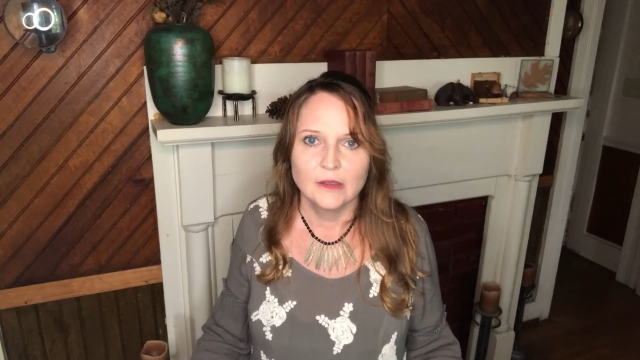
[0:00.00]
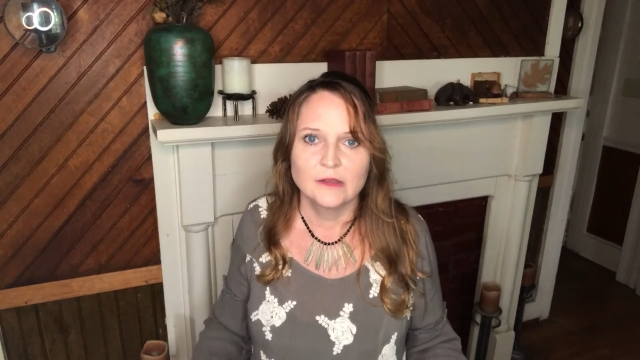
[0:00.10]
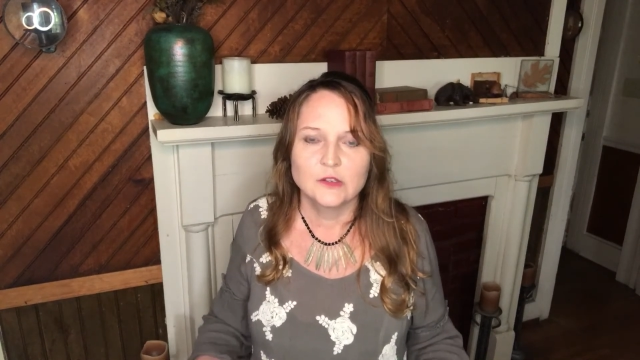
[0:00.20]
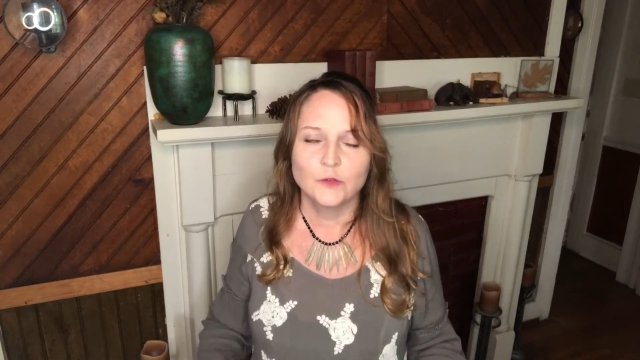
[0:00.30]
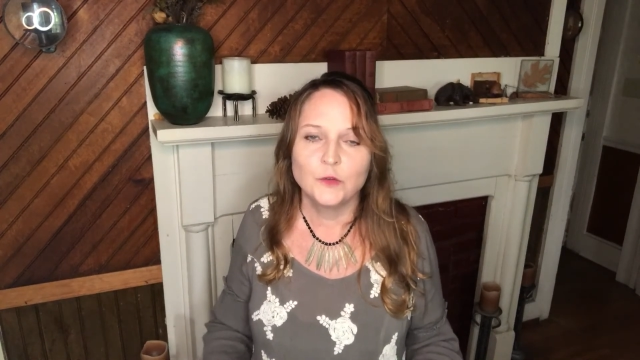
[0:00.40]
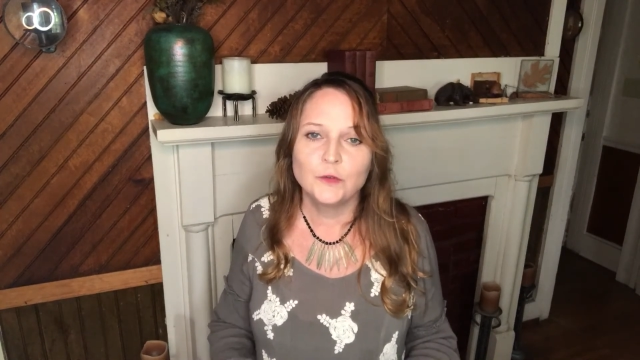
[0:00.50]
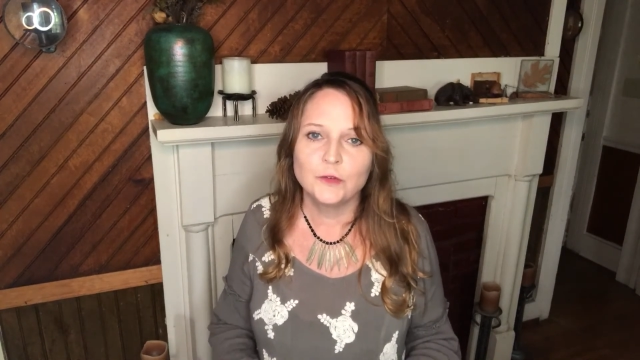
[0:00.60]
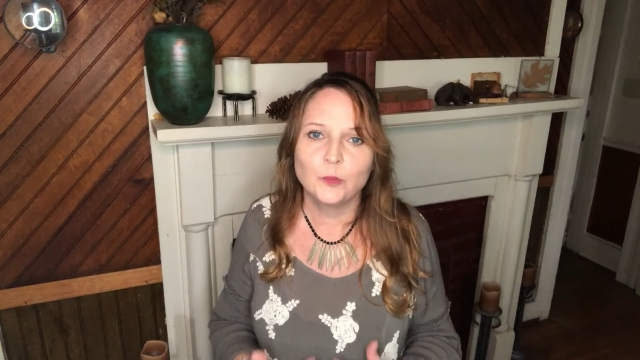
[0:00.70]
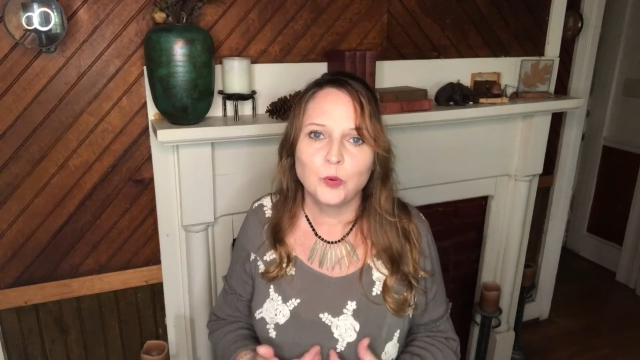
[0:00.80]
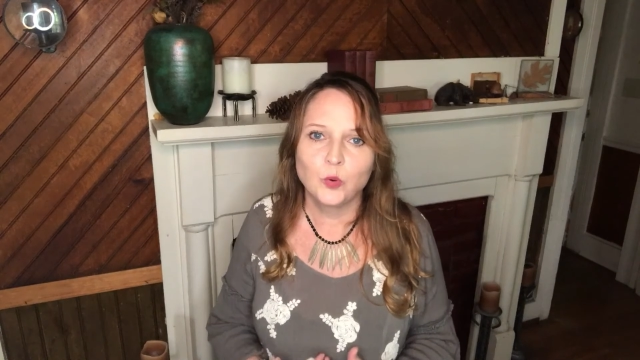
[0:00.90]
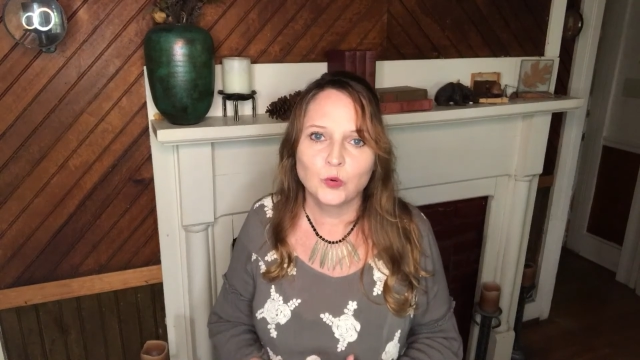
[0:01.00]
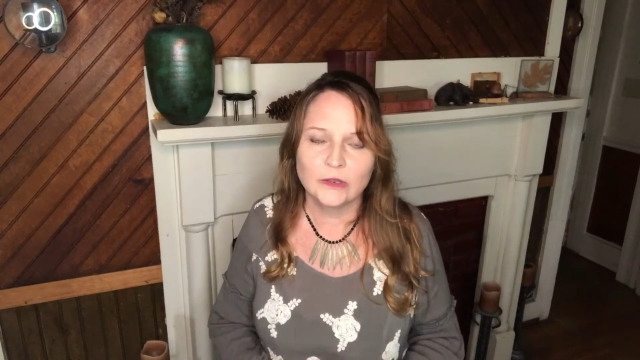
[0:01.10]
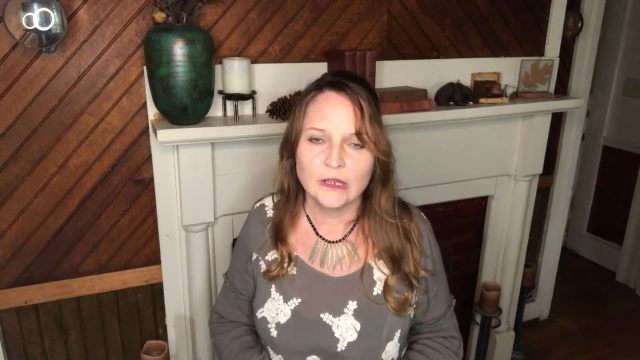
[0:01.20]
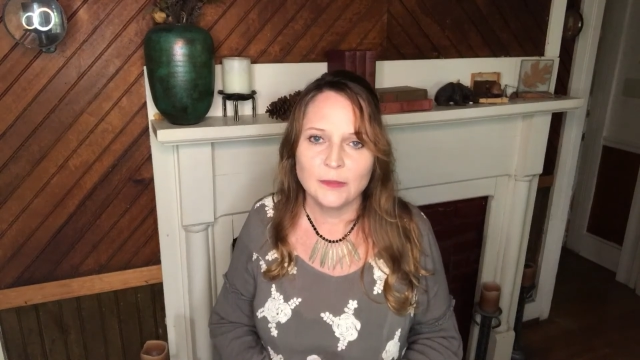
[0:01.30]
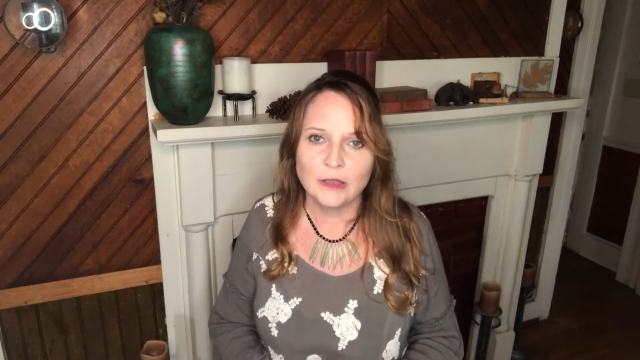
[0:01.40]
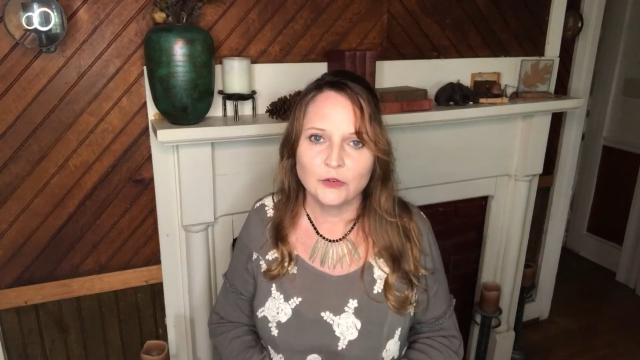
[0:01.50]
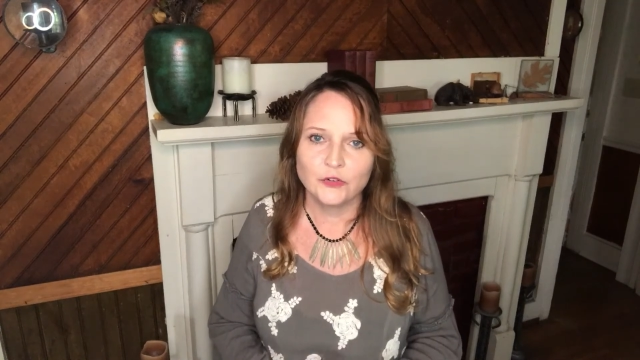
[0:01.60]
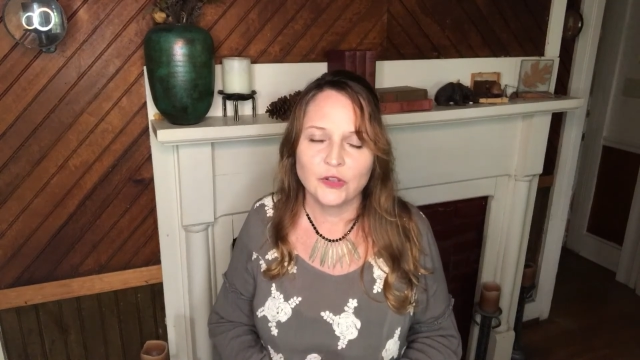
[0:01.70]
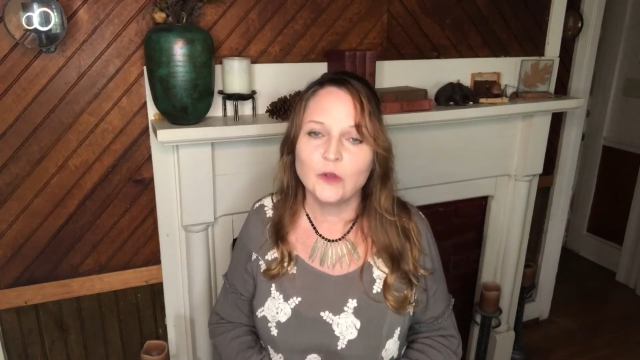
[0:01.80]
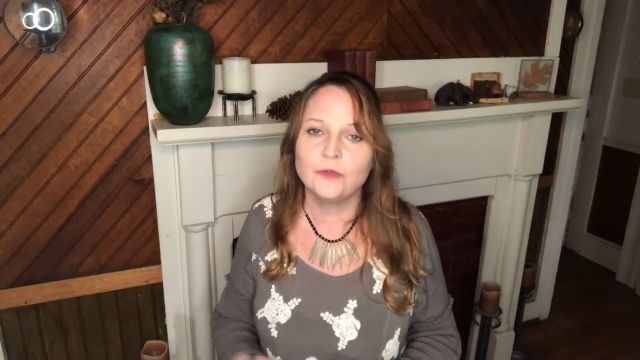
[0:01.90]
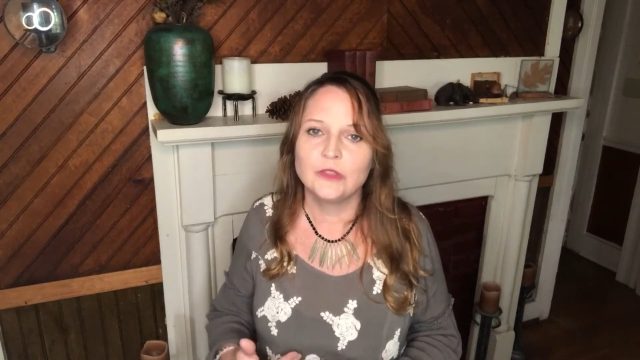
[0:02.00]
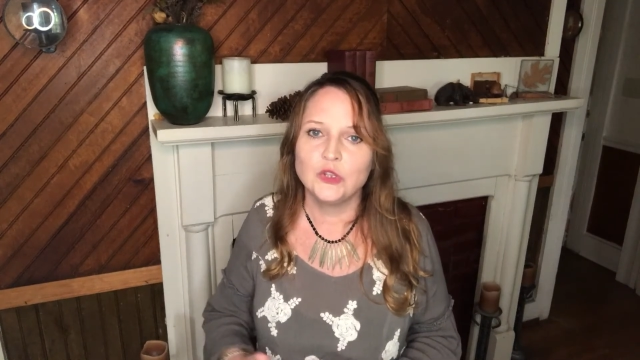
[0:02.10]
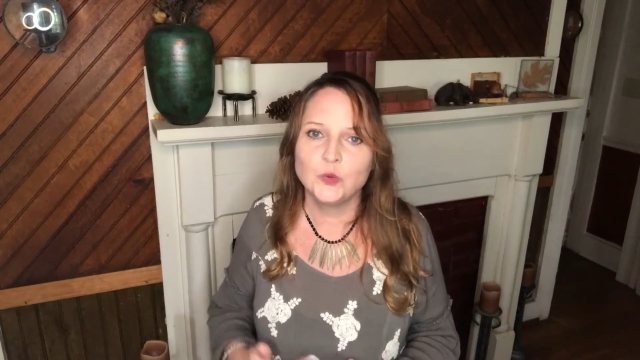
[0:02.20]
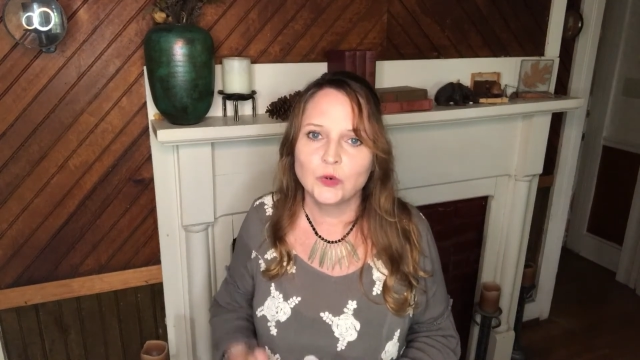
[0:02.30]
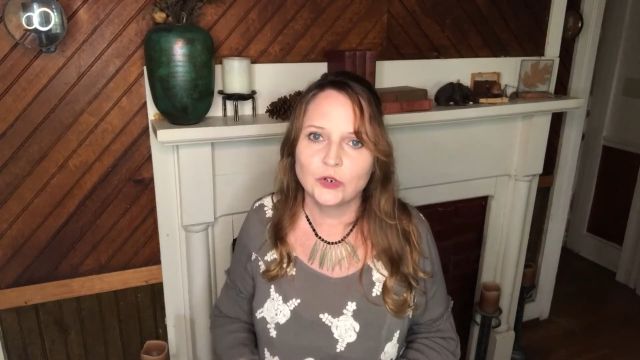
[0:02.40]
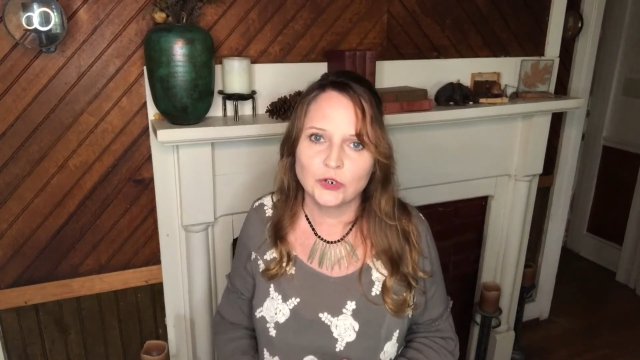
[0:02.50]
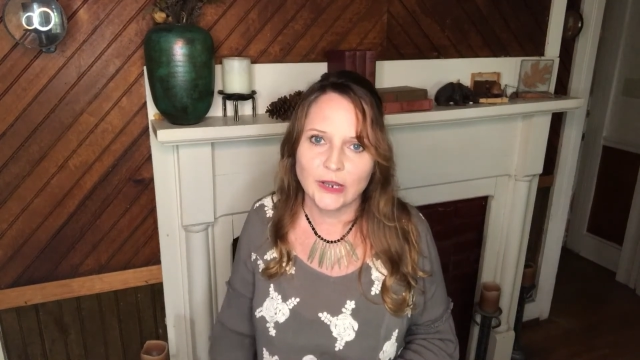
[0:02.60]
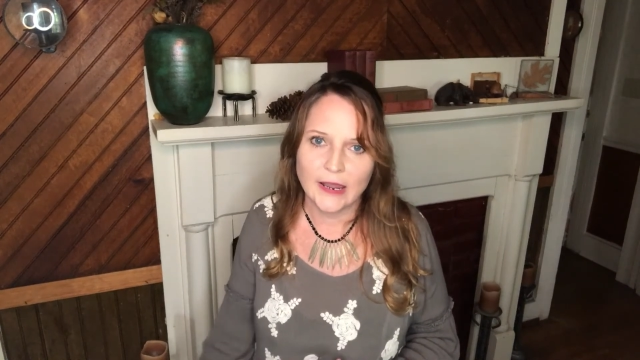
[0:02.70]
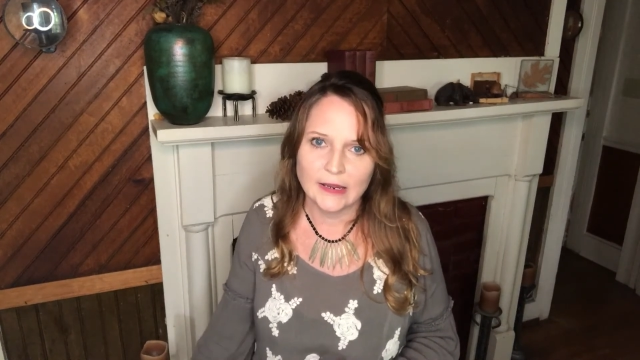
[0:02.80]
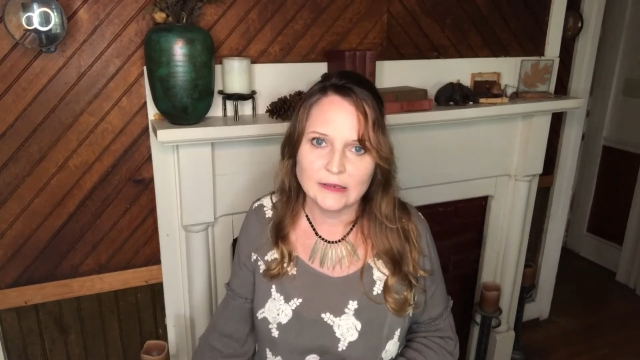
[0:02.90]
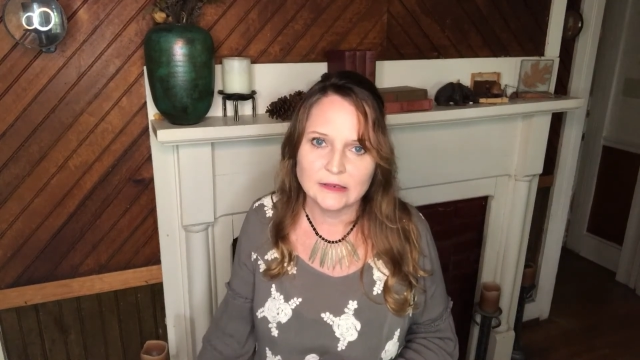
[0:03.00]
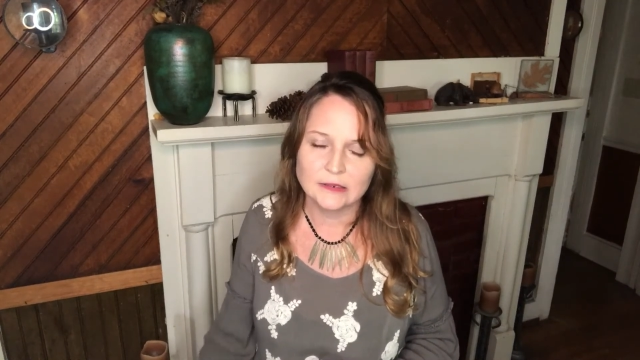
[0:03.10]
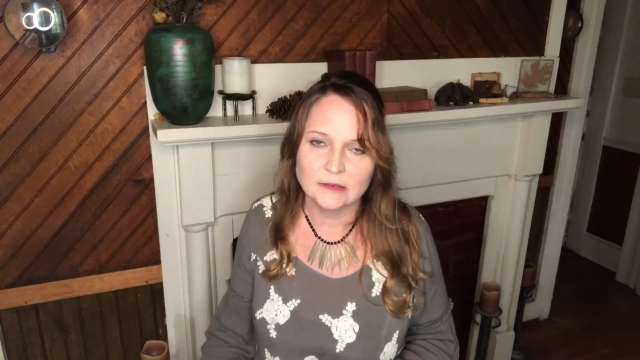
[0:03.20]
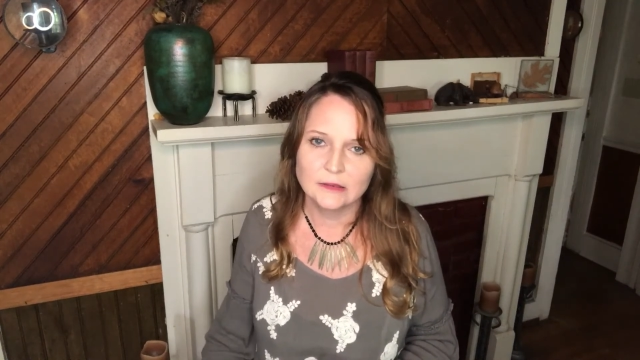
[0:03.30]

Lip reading: So if you feel poorly about yourself, then you will create